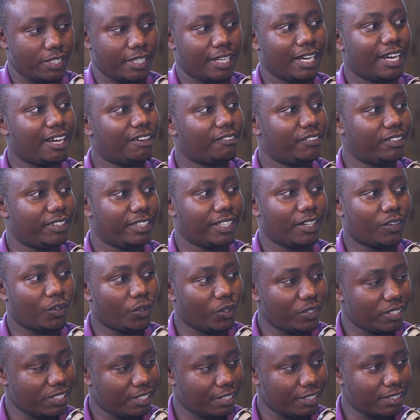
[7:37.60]
they have in their
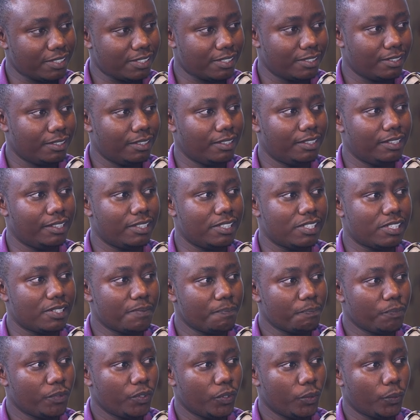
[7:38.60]
concerts is
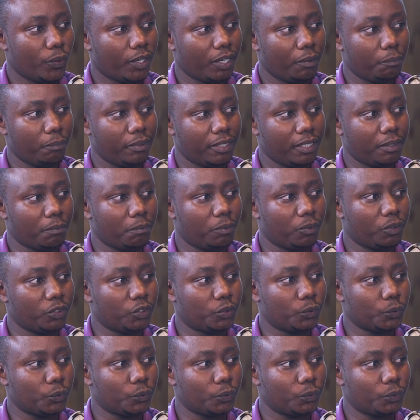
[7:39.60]
you can be able
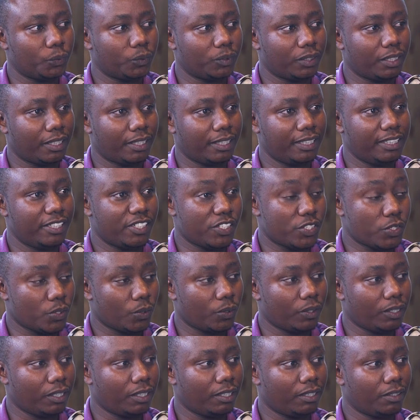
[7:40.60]
to
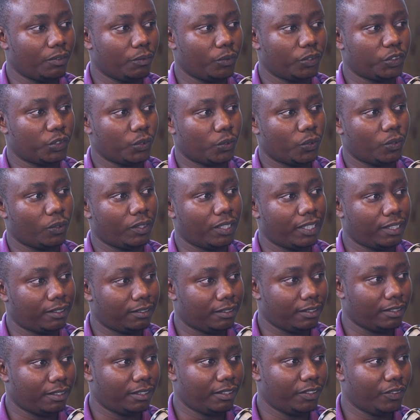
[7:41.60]
install what you call like
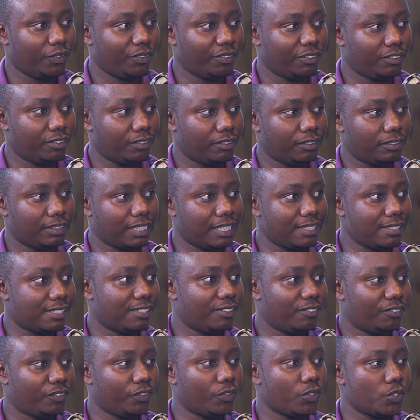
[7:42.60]
the
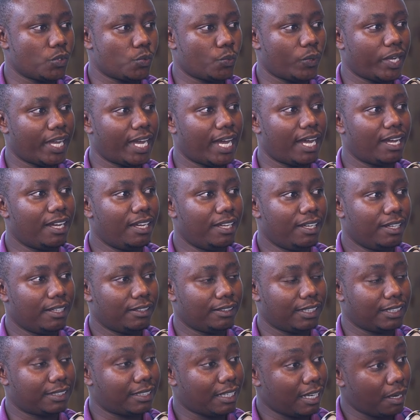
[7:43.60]
dancing floors where
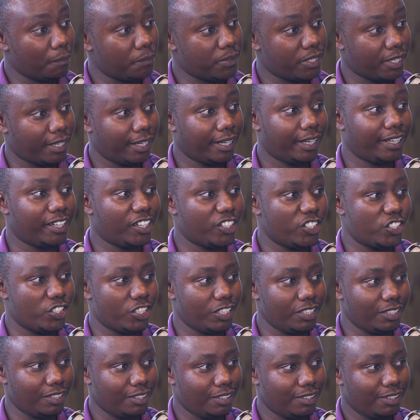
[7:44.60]
that capture
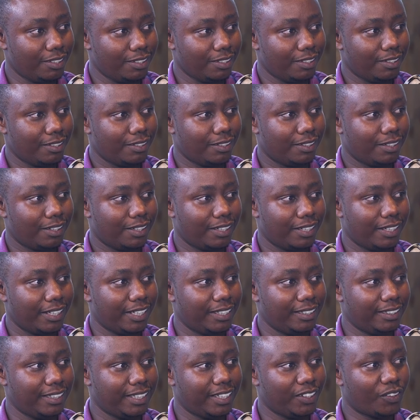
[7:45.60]
energy
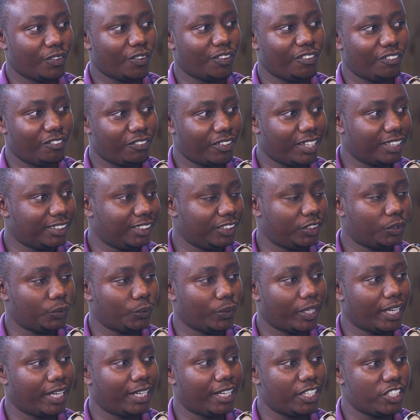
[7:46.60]
and then convert it
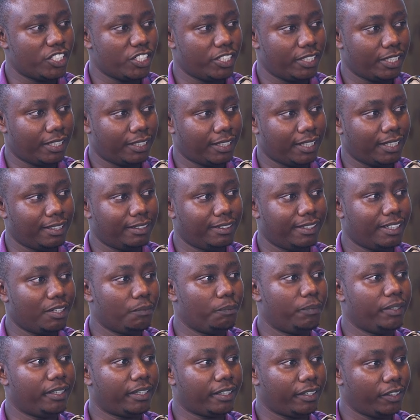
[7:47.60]
to energy that can
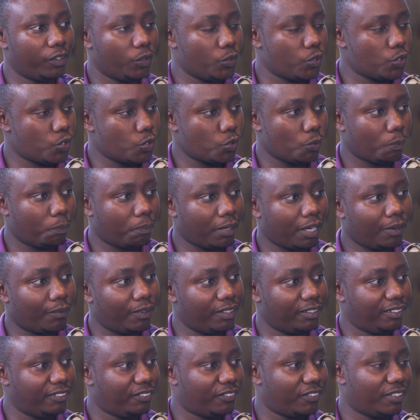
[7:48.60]
then be reused to
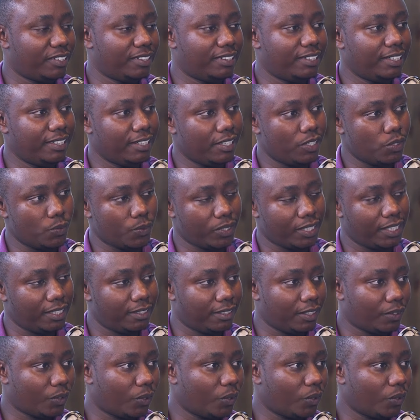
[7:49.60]
power different things, whether in the